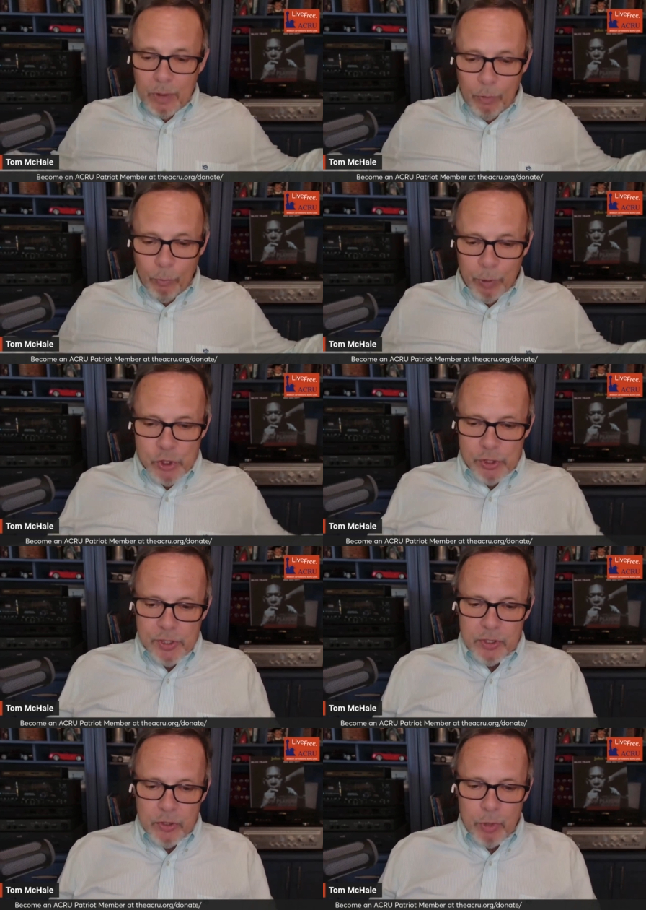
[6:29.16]
We choose
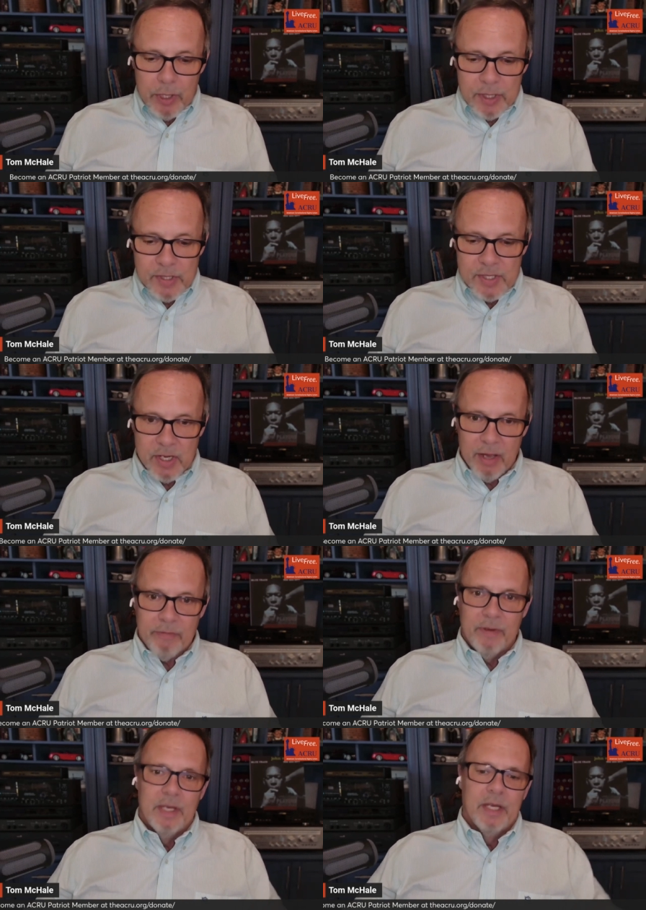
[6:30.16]
to do all this
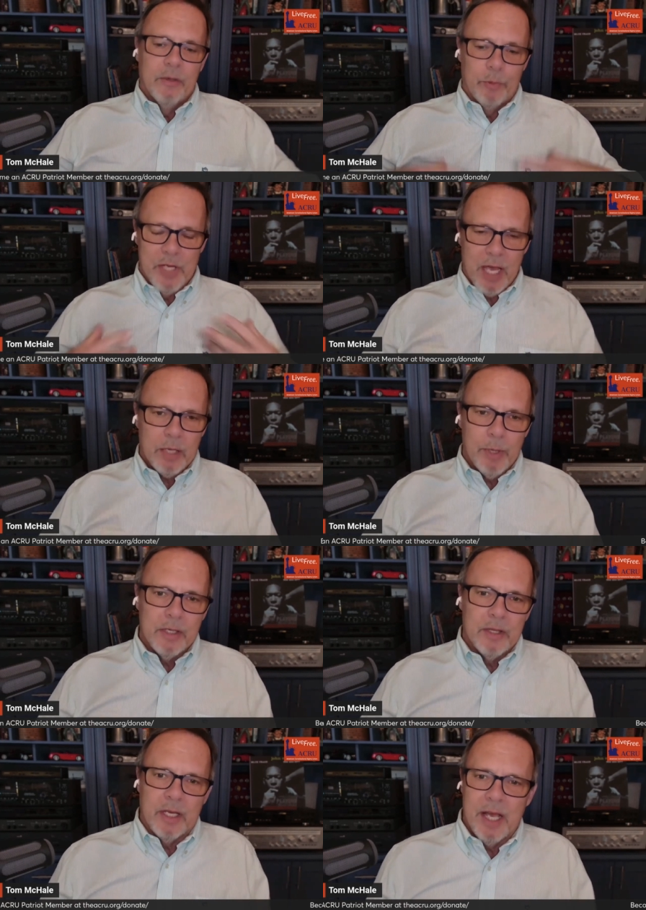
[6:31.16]
stuff. We document
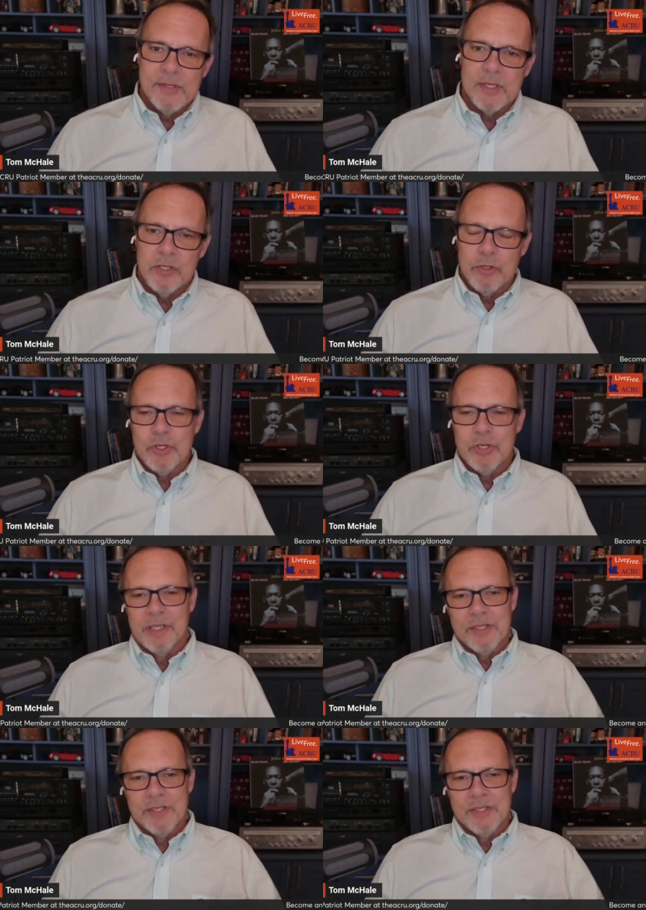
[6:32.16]
it in the Constitution.